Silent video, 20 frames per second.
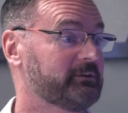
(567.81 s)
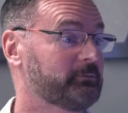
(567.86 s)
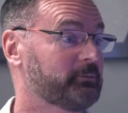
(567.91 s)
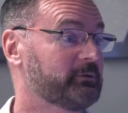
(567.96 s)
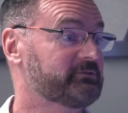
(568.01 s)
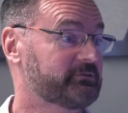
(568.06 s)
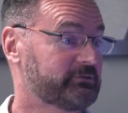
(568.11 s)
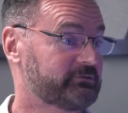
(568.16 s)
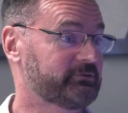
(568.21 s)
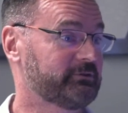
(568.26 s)

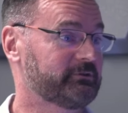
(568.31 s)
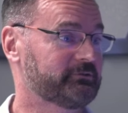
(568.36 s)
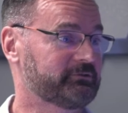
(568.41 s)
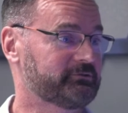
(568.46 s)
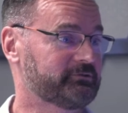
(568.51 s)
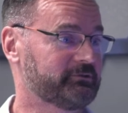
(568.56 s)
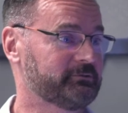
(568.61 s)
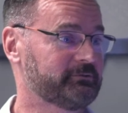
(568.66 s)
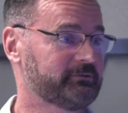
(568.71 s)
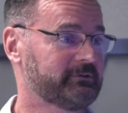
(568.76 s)
What's the source of
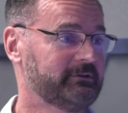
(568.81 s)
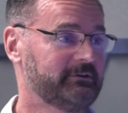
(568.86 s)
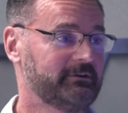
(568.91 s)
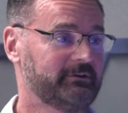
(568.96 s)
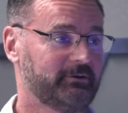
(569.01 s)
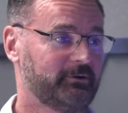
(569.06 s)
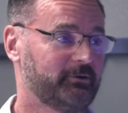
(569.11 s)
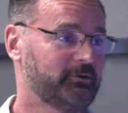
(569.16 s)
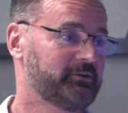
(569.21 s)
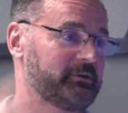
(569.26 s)
truth?
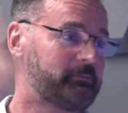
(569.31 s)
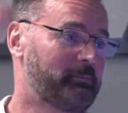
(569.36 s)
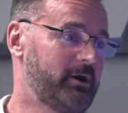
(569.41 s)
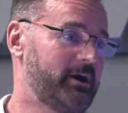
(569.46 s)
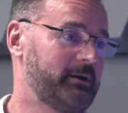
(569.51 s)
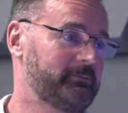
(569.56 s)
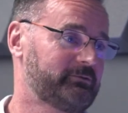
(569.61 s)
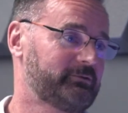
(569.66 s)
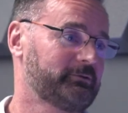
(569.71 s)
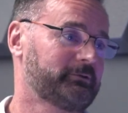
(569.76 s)
All the
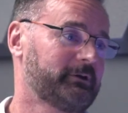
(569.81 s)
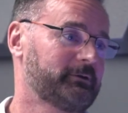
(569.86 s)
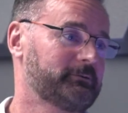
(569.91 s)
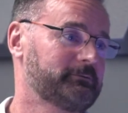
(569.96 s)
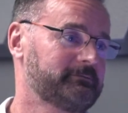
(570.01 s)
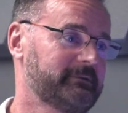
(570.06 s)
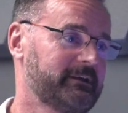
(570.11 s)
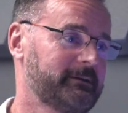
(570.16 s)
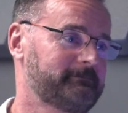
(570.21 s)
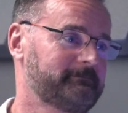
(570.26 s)
departments will go,
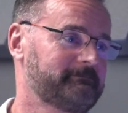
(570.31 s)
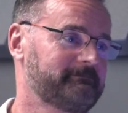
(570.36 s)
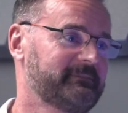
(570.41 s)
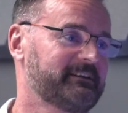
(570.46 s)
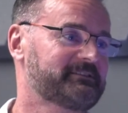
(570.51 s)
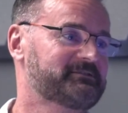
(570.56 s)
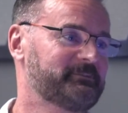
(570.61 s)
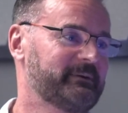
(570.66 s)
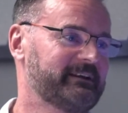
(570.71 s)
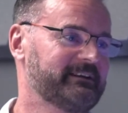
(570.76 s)
yep,
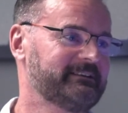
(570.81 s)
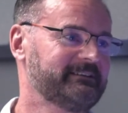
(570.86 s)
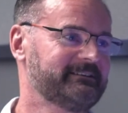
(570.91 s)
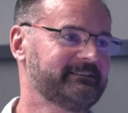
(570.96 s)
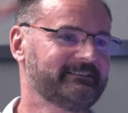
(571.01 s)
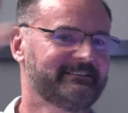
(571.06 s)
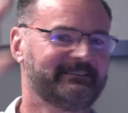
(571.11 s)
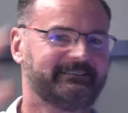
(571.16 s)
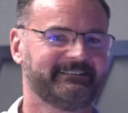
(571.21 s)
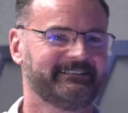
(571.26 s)
that's me.
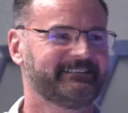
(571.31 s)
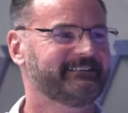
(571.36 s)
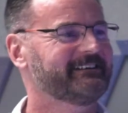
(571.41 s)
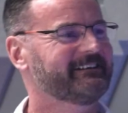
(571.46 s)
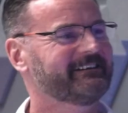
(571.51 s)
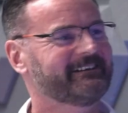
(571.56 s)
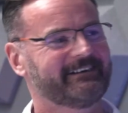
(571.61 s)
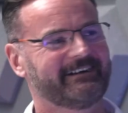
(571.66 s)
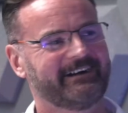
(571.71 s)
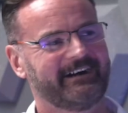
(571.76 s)

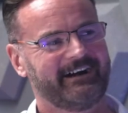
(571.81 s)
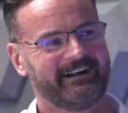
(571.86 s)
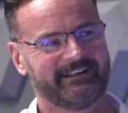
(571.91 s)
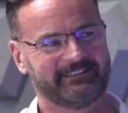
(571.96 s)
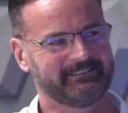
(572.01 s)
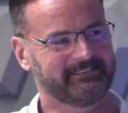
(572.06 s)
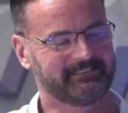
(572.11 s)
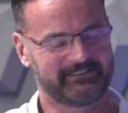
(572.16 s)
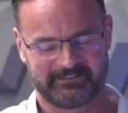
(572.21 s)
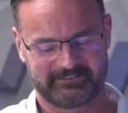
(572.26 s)

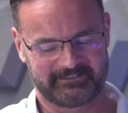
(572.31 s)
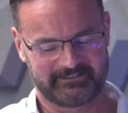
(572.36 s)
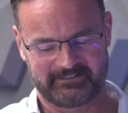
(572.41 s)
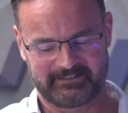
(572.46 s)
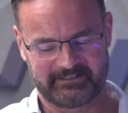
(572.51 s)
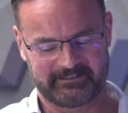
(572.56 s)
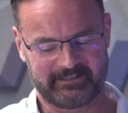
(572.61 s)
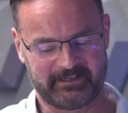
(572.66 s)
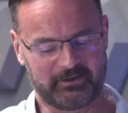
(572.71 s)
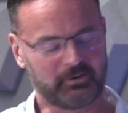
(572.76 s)
And
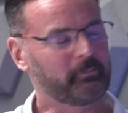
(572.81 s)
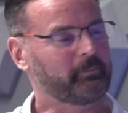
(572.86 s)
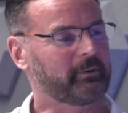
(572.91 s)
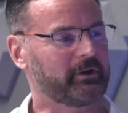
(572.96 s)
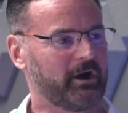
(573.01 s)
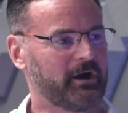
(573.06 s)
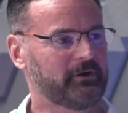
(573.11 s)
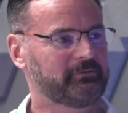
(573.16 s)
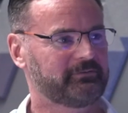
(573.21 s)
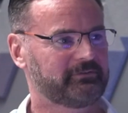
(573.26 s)
they could be
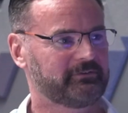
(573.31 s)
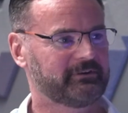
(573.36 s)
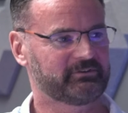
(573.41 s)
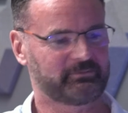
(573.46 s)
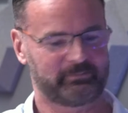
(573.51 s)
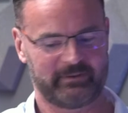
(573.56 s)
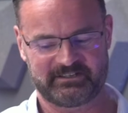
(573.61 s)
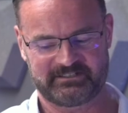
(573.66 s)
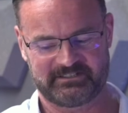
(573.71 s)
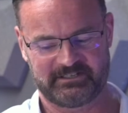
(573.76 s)
off,
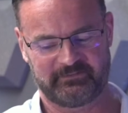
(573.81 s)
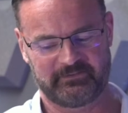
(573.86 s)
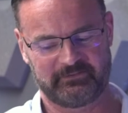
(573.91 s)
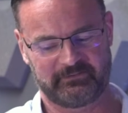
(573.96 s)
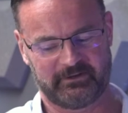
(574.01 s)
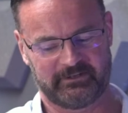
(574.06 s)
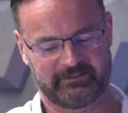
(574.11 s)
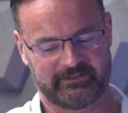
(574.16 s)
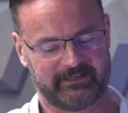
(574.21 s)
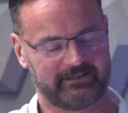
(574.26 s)
especially if you've
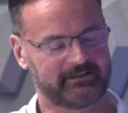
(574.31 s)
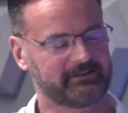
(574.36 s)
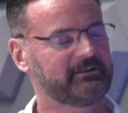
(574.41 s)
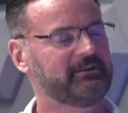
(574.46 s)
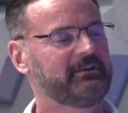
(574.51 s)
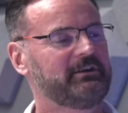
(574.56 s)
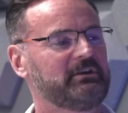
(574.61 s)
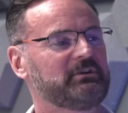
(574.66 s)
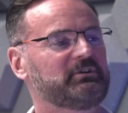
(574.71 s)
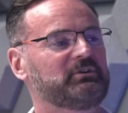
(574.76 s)
got that
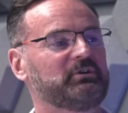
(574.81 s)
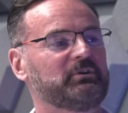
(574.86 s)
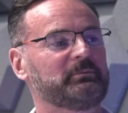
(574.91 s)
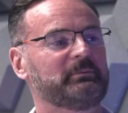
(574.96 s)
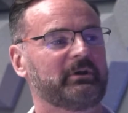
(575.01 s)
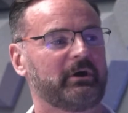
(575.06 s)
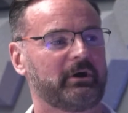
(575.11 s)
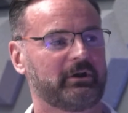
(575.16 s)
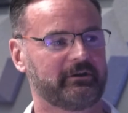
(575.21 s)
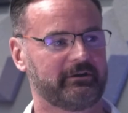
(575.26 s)

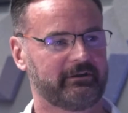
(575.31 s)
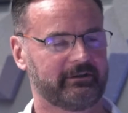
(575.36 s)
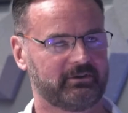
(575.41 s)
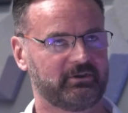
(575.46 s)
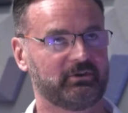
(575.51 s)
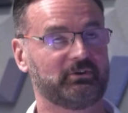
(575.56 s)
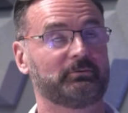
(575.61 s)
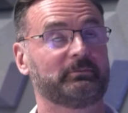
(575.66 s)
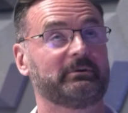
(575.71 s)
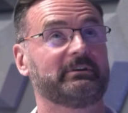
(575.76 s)

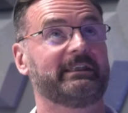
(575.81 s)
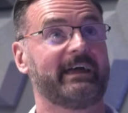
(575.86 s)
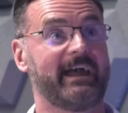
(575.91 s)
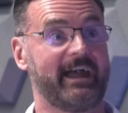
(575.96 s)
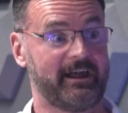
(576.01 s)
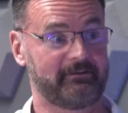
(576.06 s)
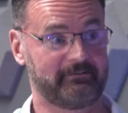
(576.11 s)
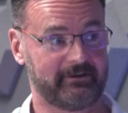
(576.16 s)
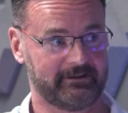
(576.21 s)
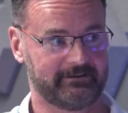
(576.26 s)
human
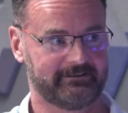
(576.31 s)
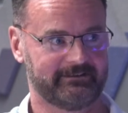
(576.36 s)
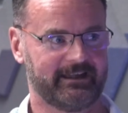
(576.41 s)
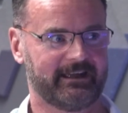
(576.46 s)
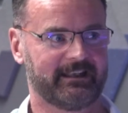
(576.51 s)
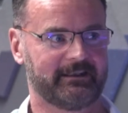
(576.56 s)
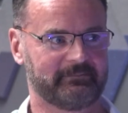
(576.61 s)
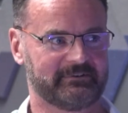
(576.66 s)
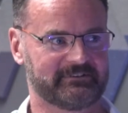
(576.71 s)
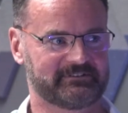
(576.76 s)
error
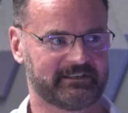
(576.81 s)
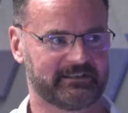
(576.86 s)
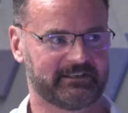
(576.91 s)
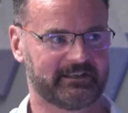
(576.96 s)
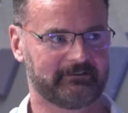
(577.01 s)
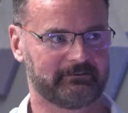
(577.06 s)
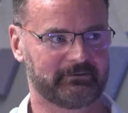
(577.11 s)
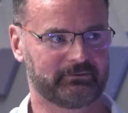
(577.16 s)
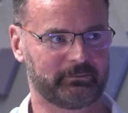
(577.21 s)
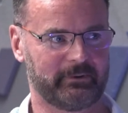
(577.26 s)
element in
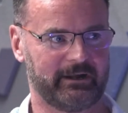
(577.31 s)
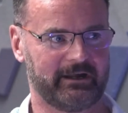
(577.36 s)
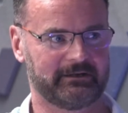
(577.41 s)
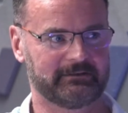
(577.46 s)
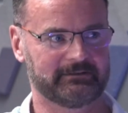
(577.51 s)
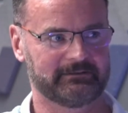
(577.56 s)
there as well.